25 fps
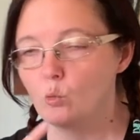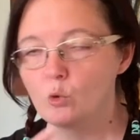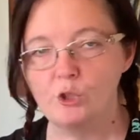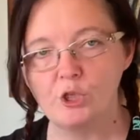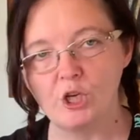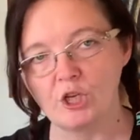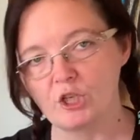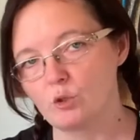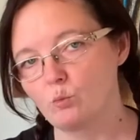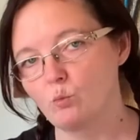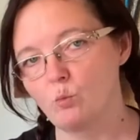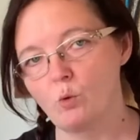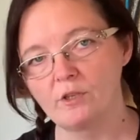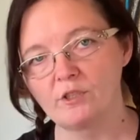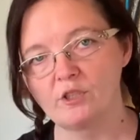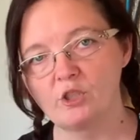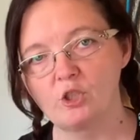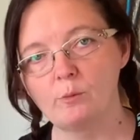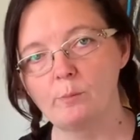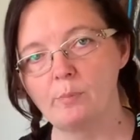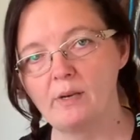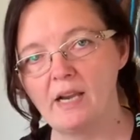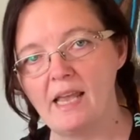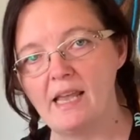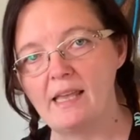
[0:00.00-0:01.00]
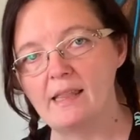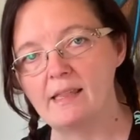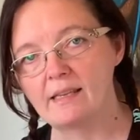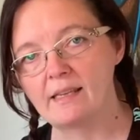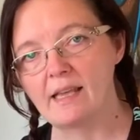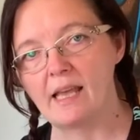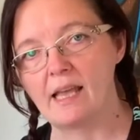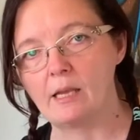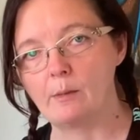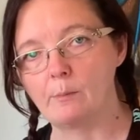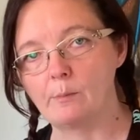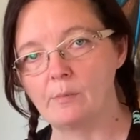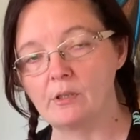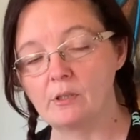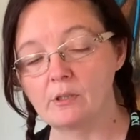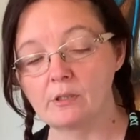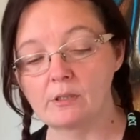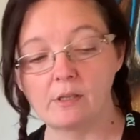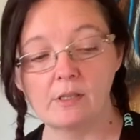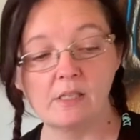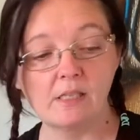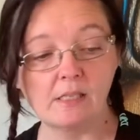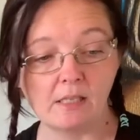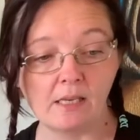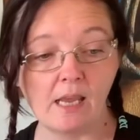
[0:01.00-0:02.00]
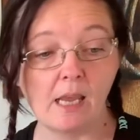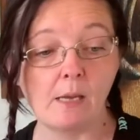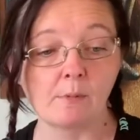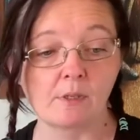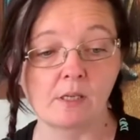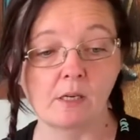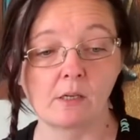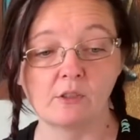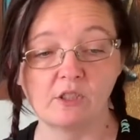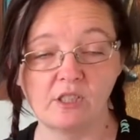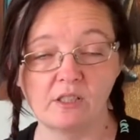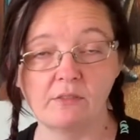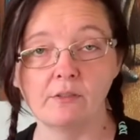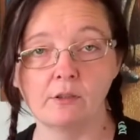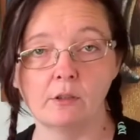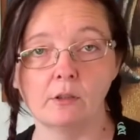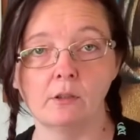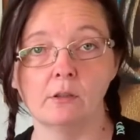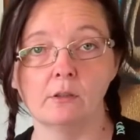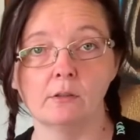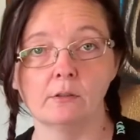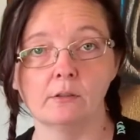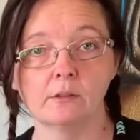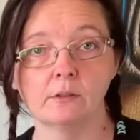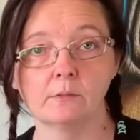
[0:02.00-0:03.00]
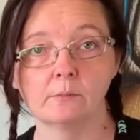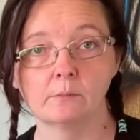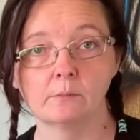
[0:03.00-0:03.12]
just want to play the game, because these games are difficult,